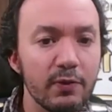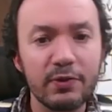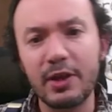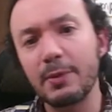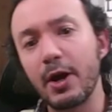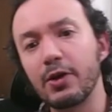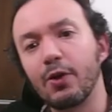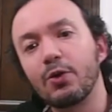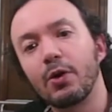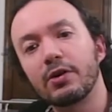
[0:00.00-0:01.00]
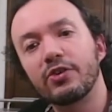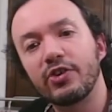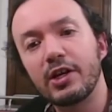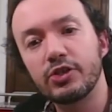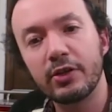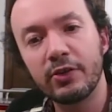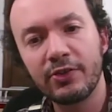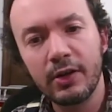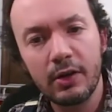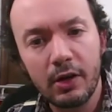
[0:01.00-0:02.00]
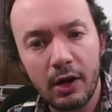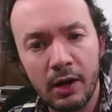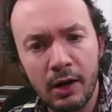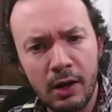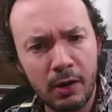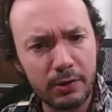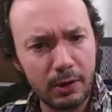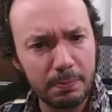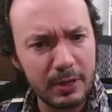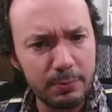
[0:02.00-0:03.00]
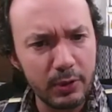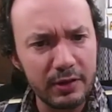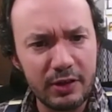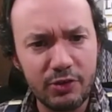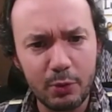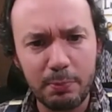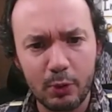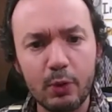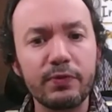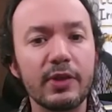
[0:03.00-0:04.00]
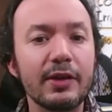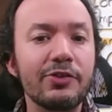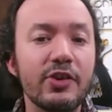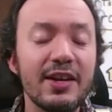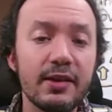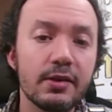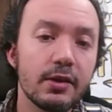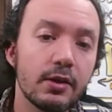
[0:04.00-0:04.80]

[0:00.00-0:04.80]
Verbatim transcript: If you think about your own organizations, are there people that need to approve things in it?